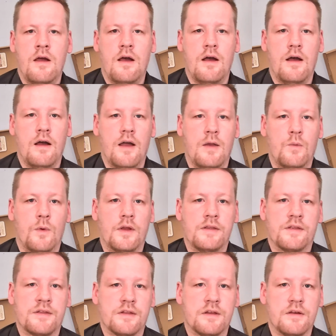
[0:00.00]
Uh, and
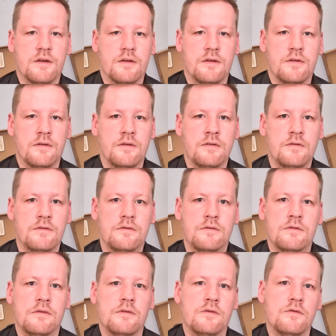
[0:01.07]
once uh,
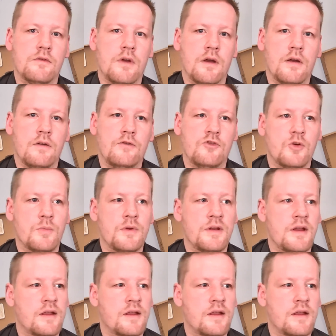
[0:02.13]
uh, German,